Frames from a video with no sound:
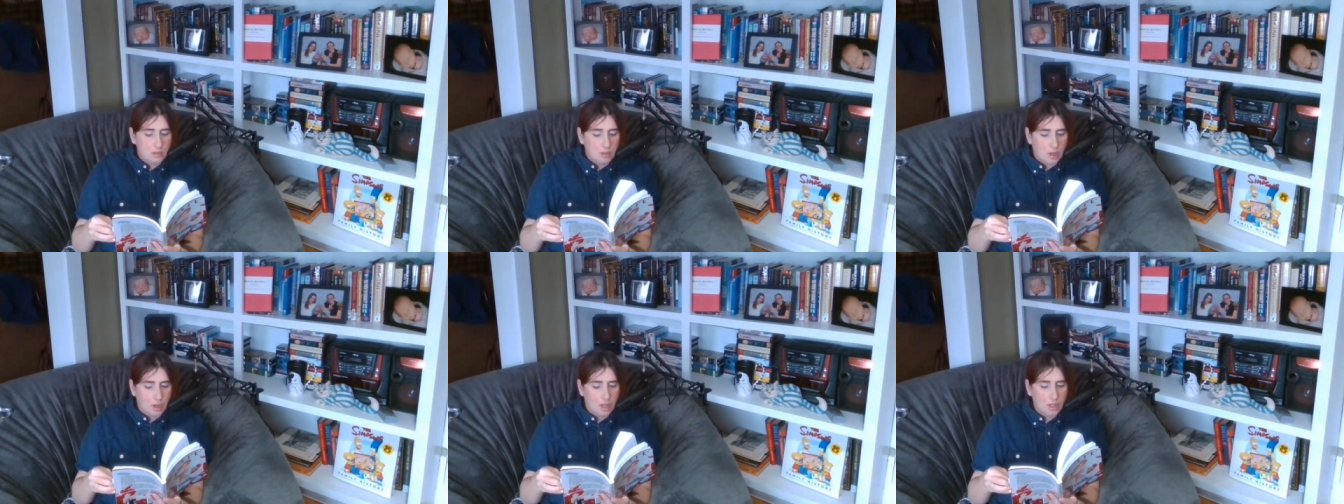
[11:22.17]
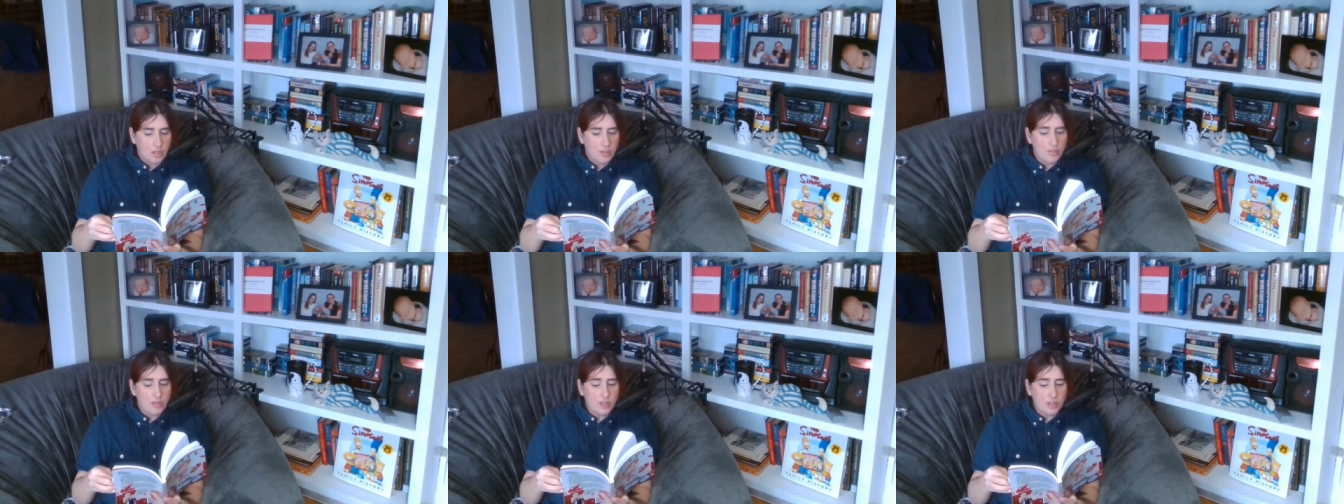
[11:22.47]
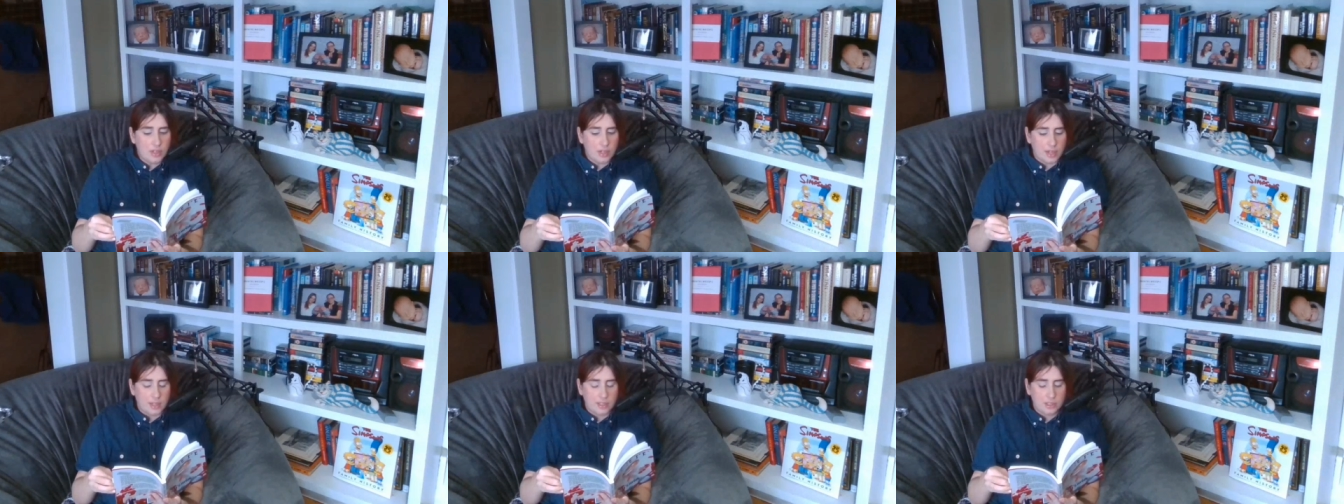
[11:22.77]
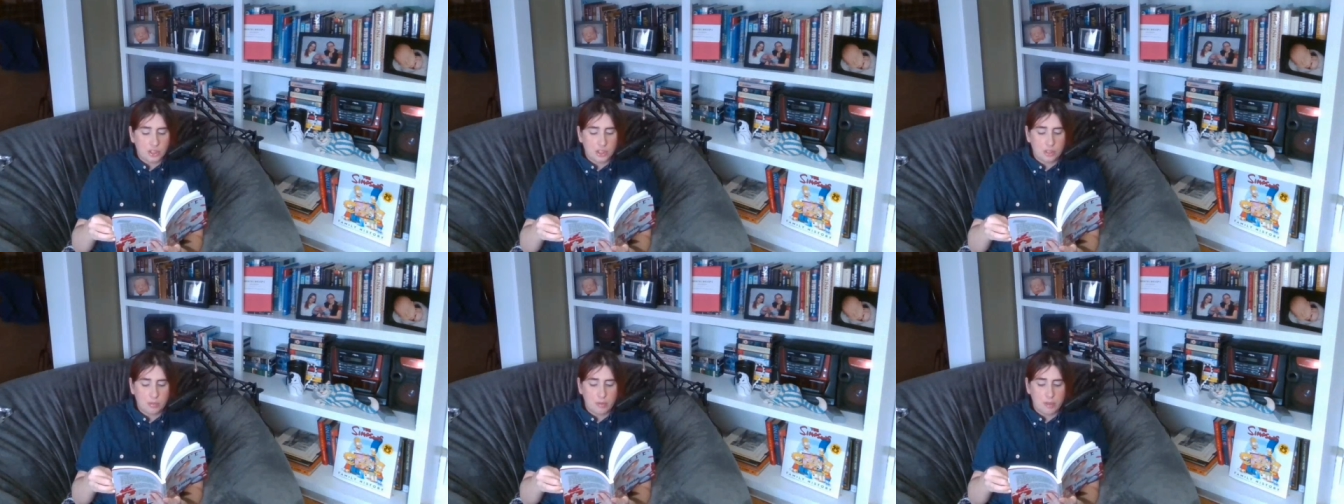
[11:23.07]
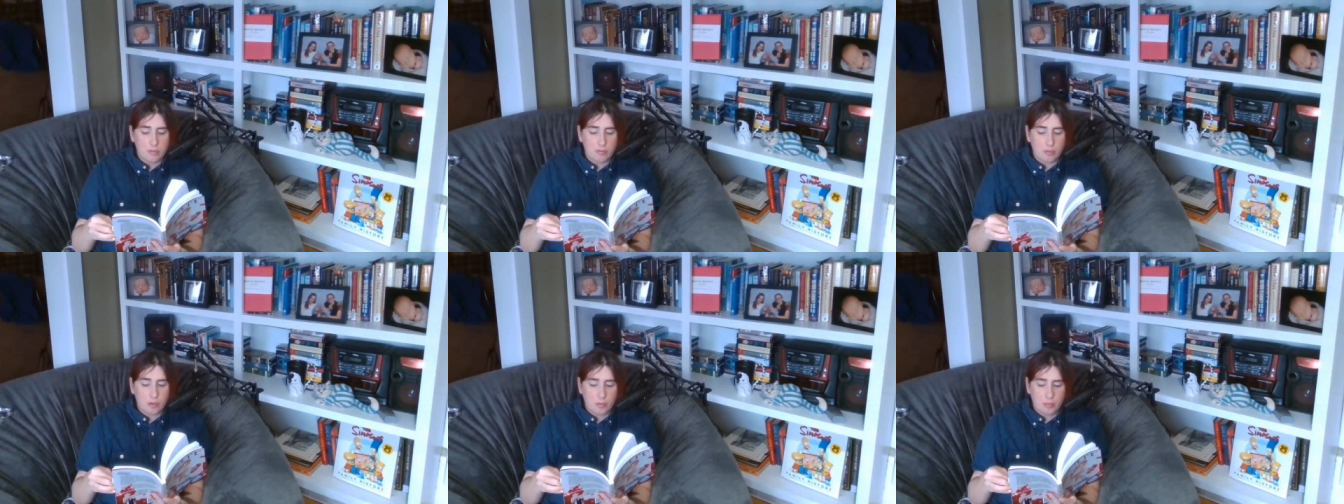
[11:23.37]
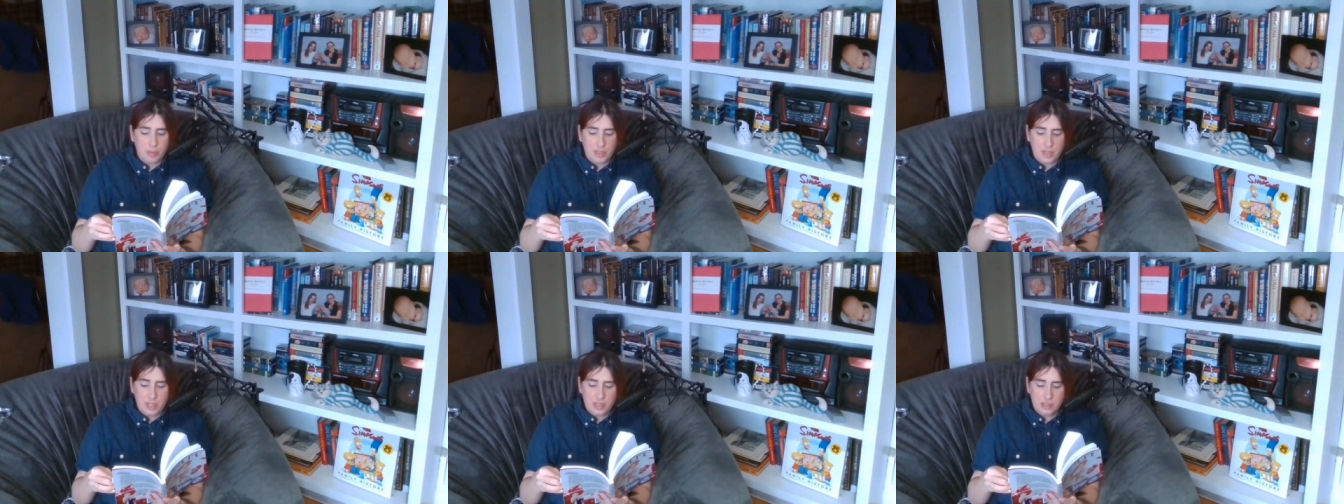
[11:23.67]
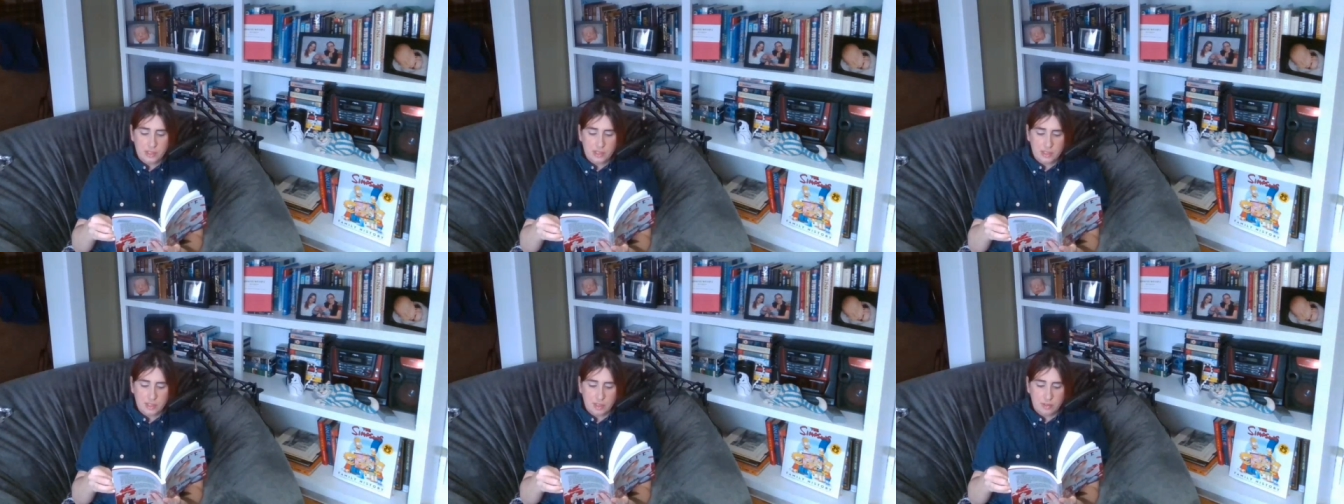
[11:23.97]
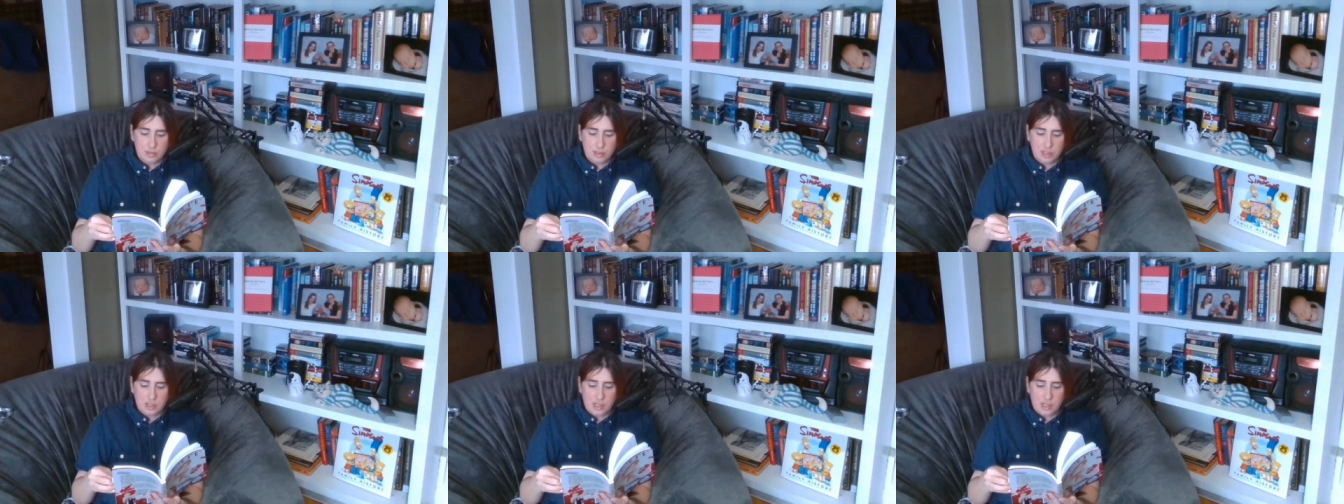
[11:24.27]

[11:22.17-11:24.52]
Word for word: All of the thoughts she'd been forbidding herself to